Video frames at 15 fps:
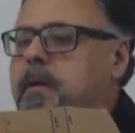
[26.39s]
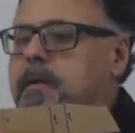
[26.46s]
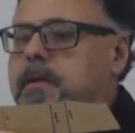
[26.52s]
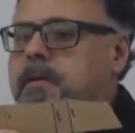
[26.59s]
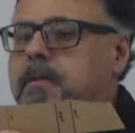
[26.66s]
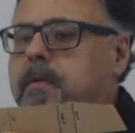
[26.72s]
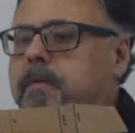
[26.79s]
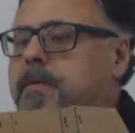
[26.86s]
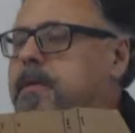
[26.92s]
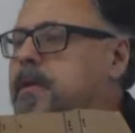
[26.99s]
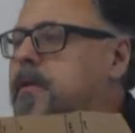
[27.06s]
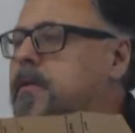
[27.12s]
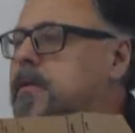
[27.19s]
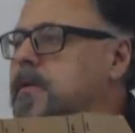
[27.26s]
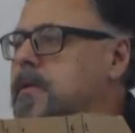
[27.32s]
too
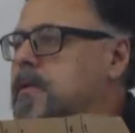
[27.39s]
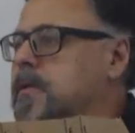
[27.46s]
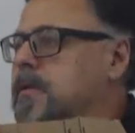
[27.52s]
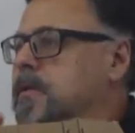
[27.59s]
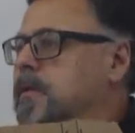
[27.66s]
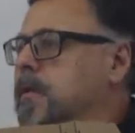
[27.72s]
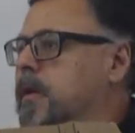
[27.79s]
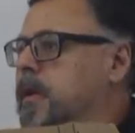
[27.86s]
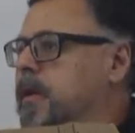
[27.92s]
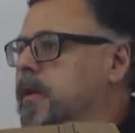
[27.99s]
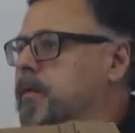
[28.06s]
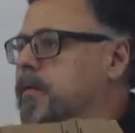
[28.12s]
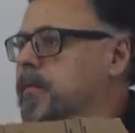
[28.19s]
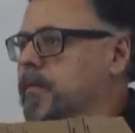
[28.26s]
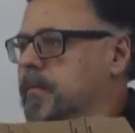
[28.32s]
obtuse, too
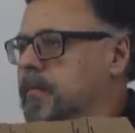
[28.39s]
acute